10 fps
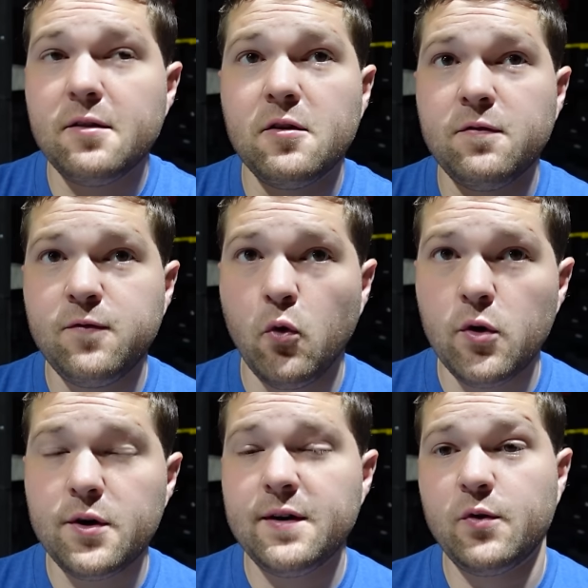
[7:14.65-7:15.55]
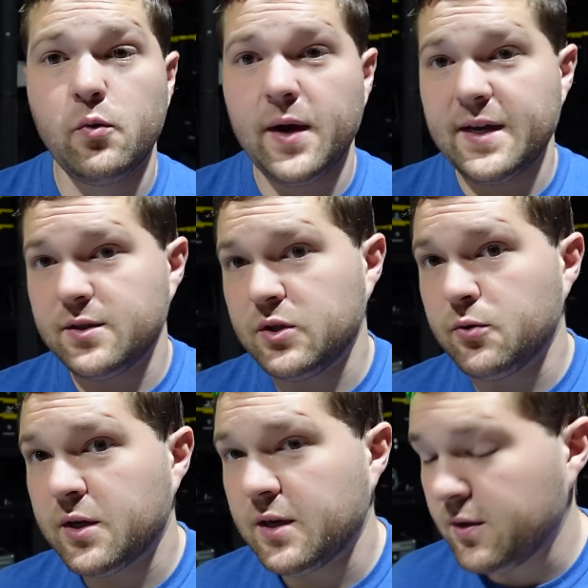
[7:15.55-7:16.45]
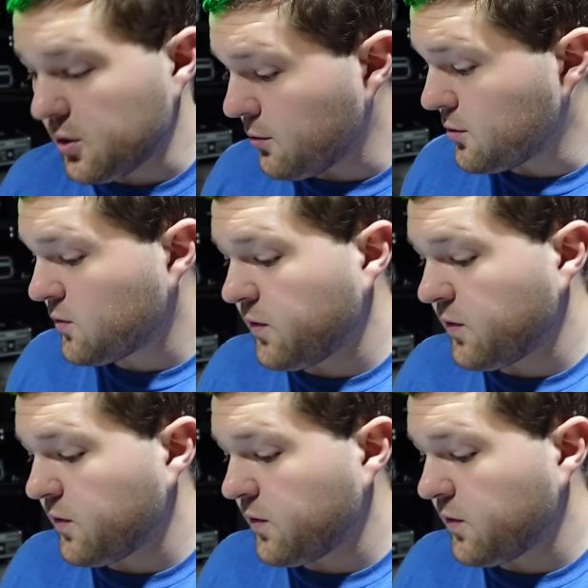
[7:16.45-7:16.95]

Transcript: the 4 different ways you can use